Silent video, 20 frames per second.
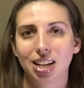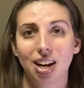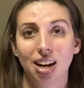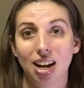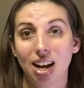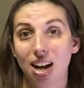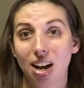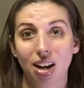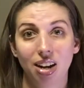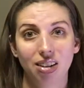
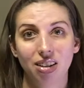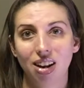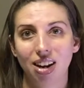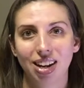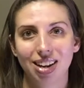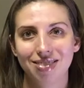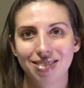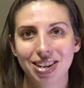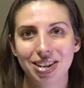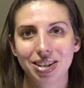
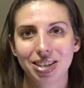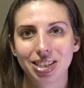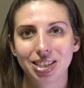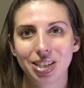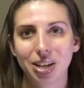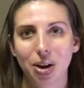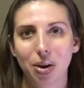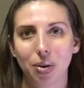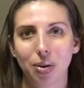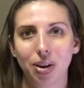Not even.
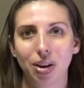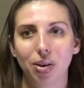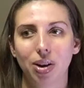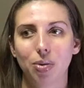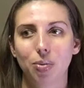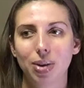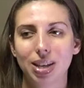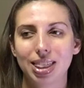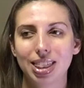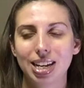So
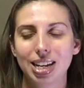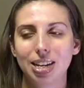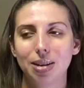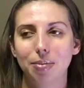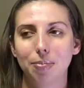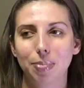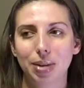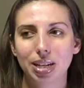within